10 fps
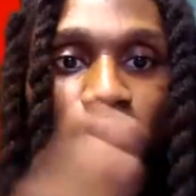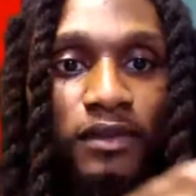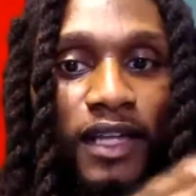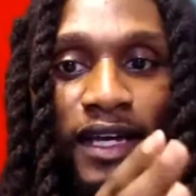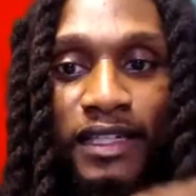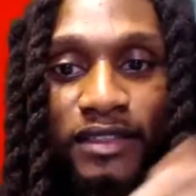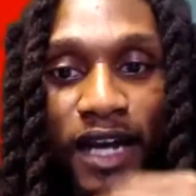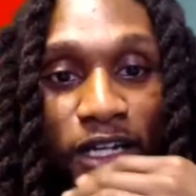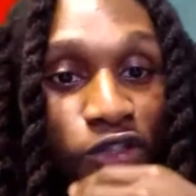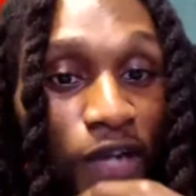lanes that
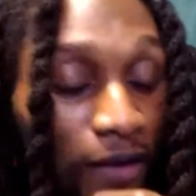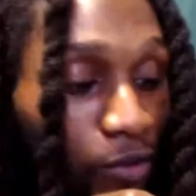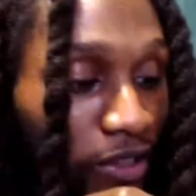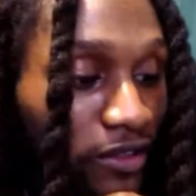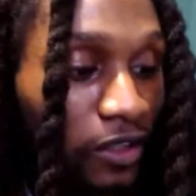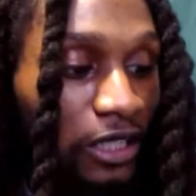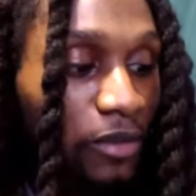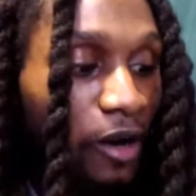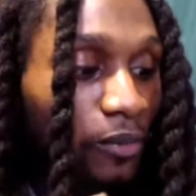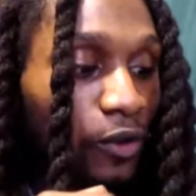I can travel when talking
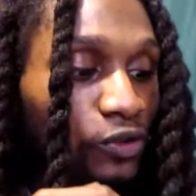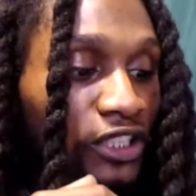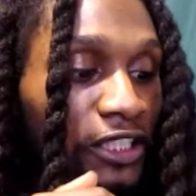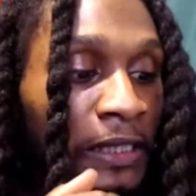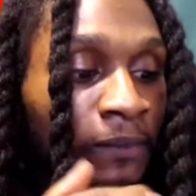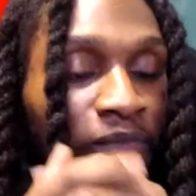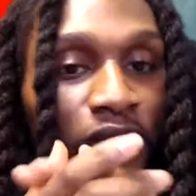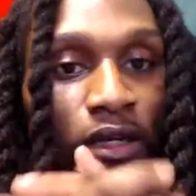about protein.